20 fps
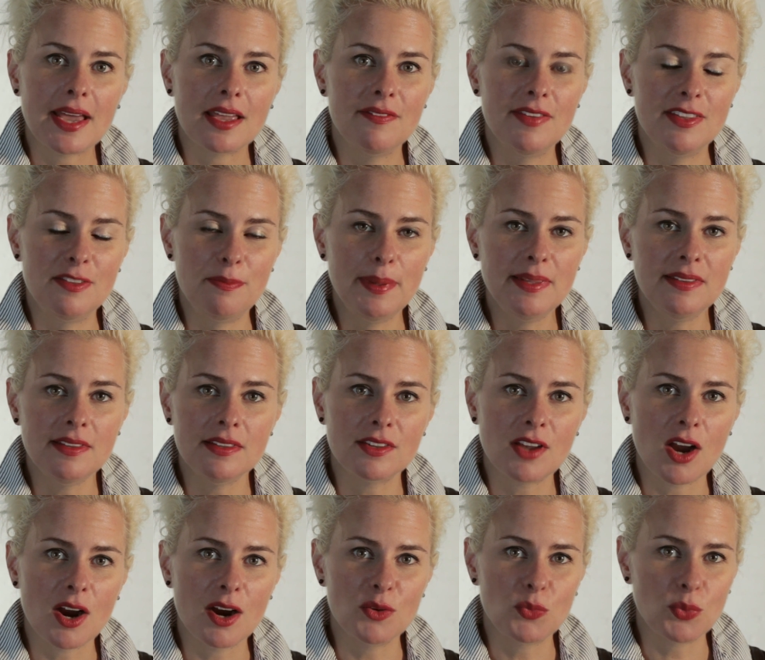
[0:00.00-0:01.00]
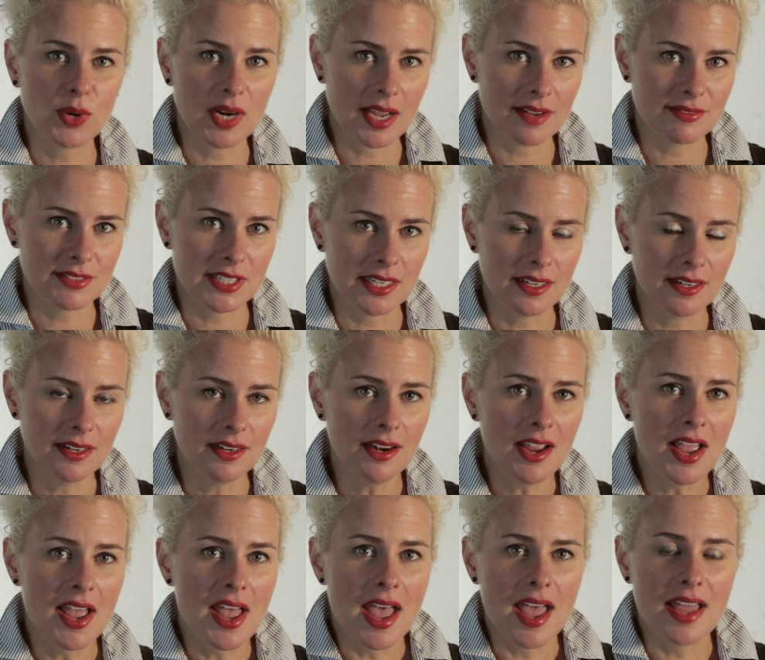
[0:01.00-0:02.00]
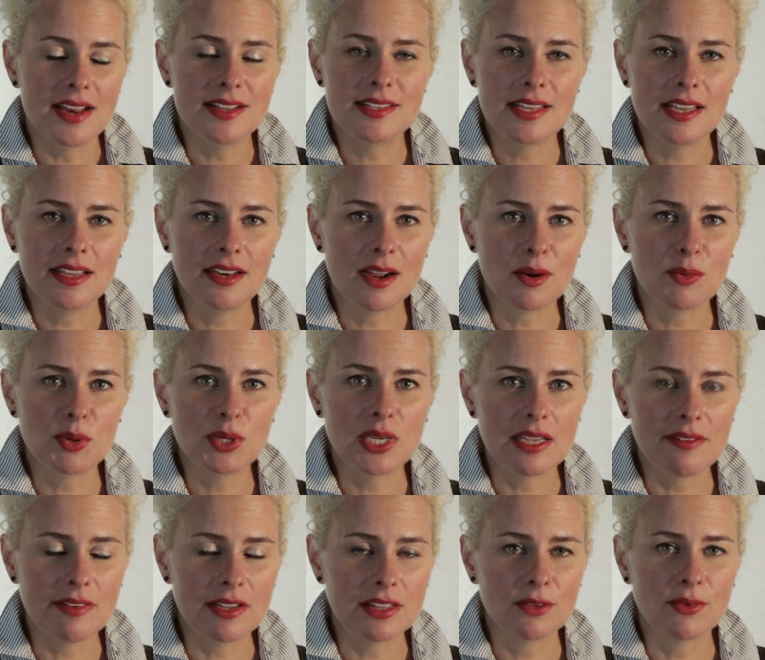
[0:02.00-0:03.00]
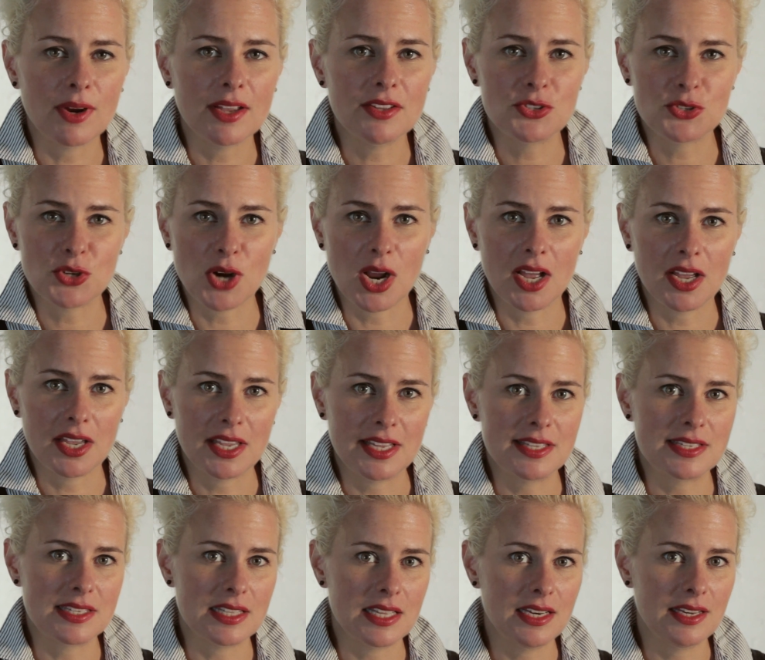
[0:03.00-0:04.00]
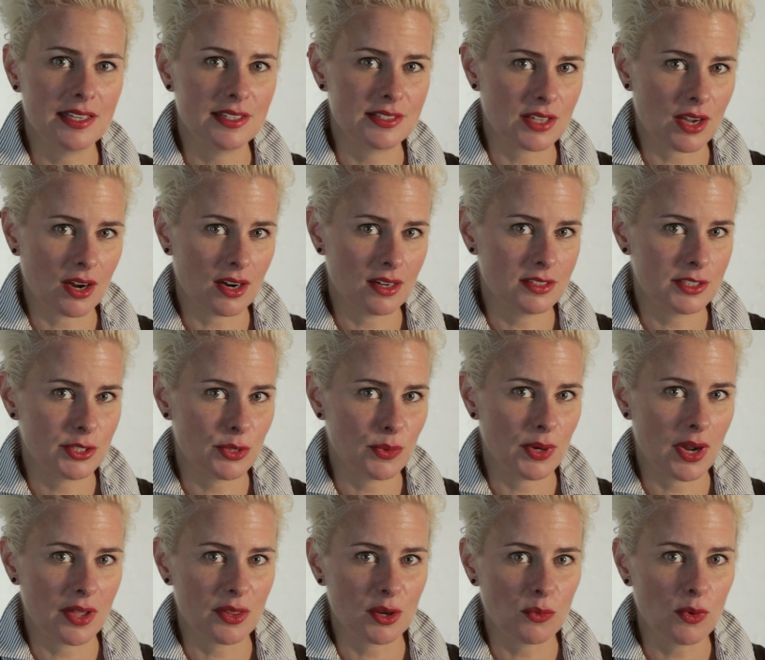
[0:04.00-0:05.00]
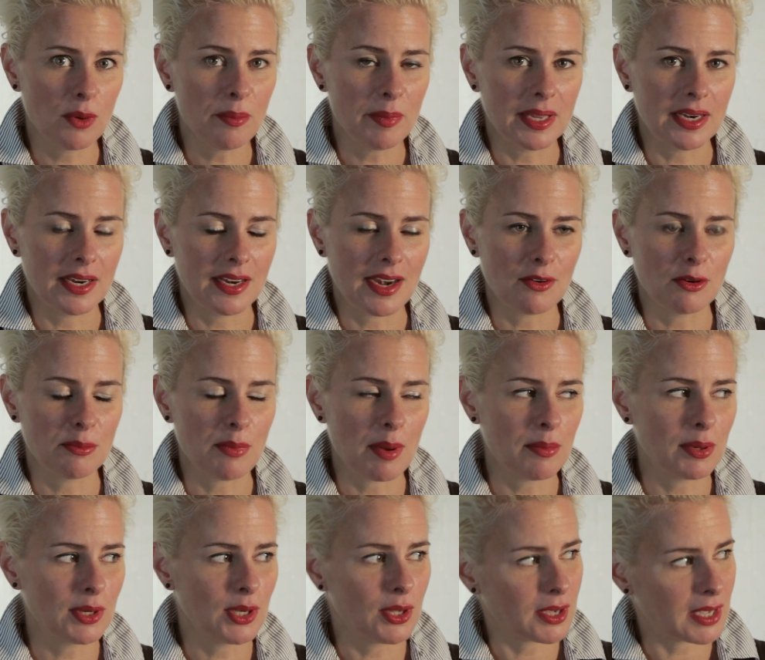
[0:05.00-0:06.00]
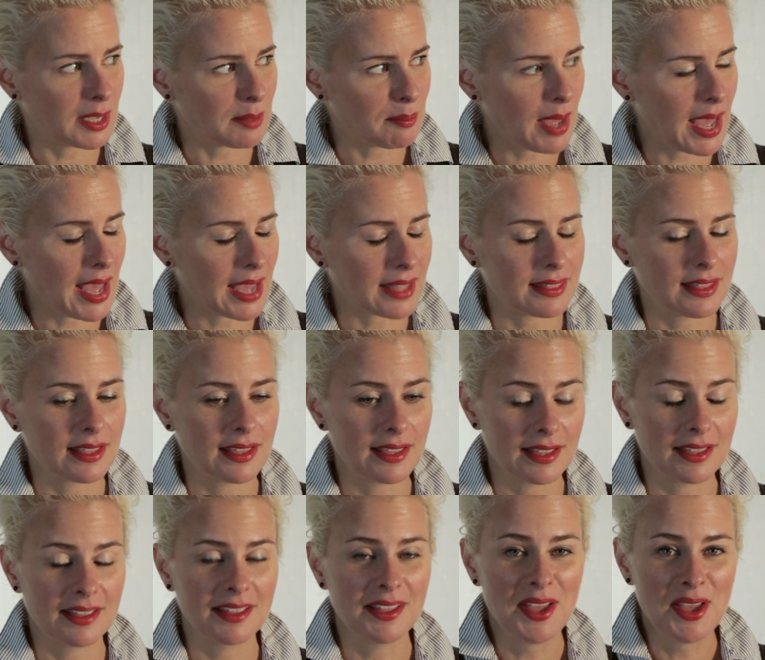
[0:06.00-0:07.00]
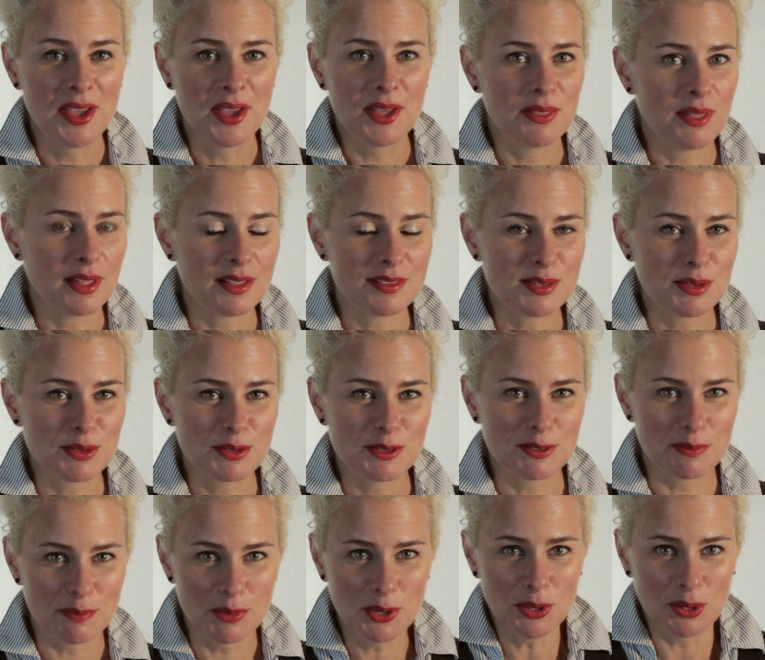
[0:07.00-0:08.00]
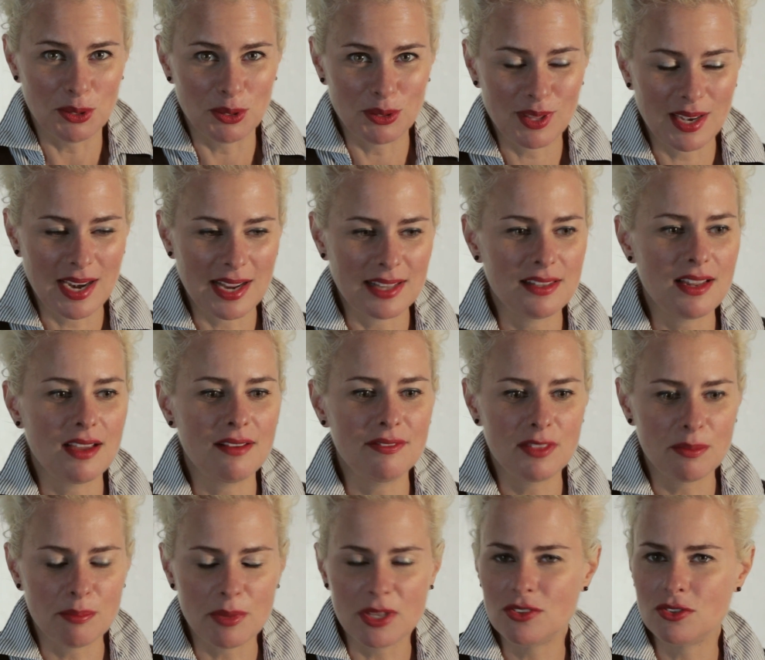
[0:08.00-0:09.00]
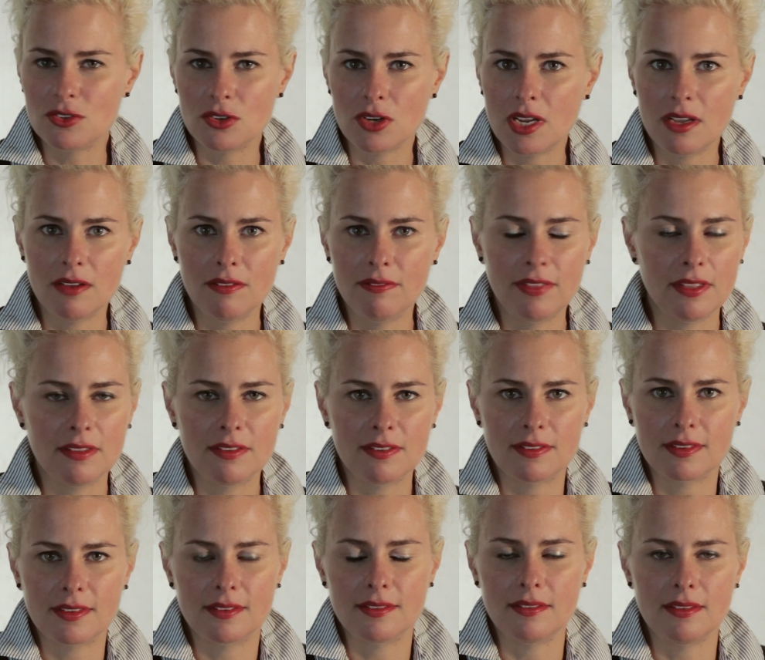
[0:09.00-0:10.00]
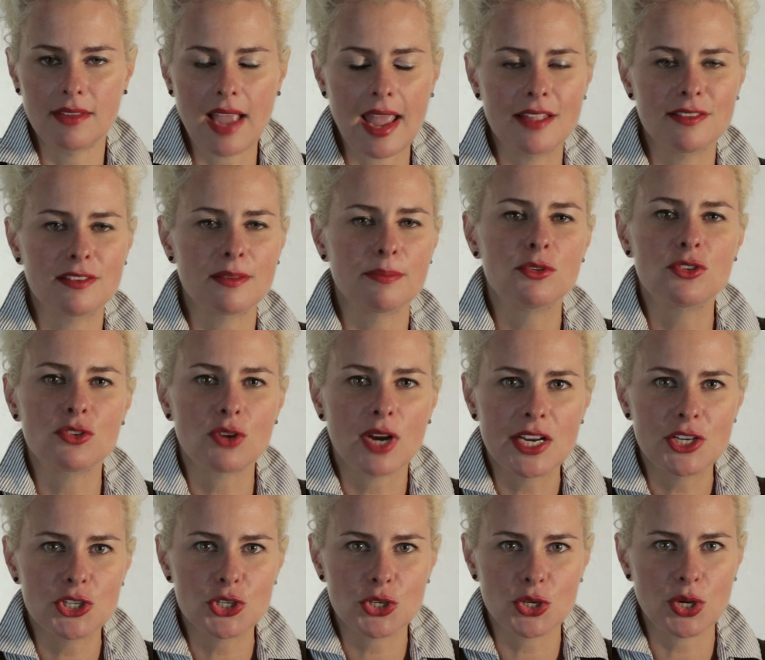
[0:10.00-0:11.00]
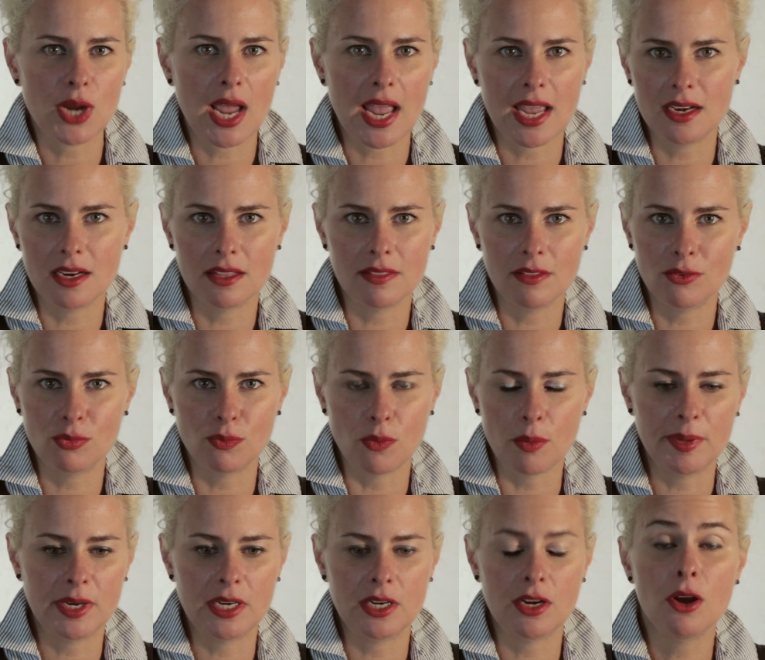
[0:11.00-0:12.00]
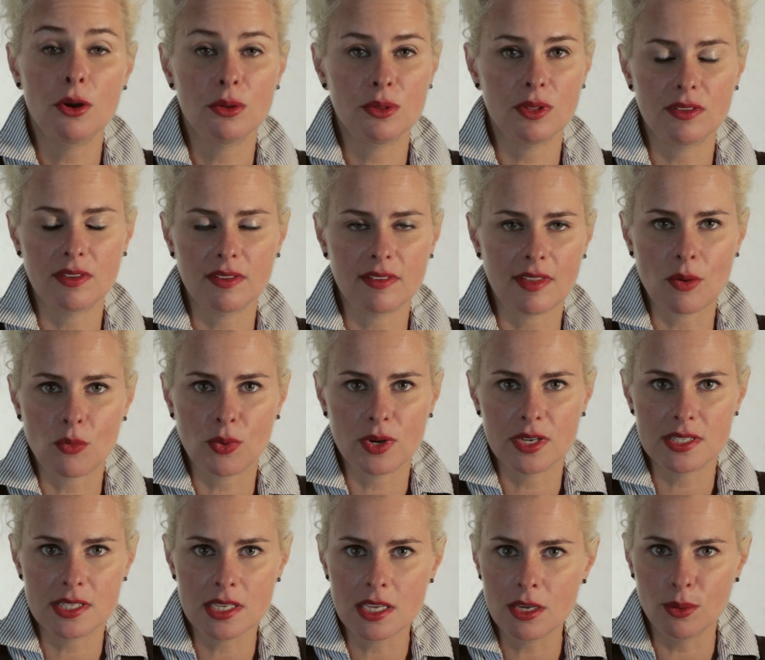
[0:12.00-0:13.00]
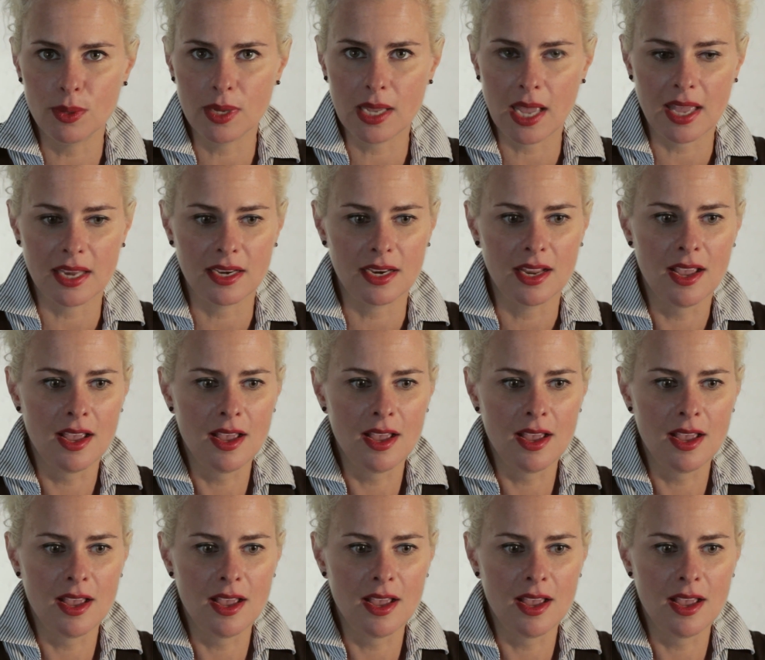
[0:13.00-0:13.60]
of his business card, "Want to have dinner?" And as he and I were leaving the restaurant, he slid his card to another woman. And I remember looking back thinking, that's so smooth. And I love the mystery of this handsome stranger handing this woman a note that says, "I want to see you again,"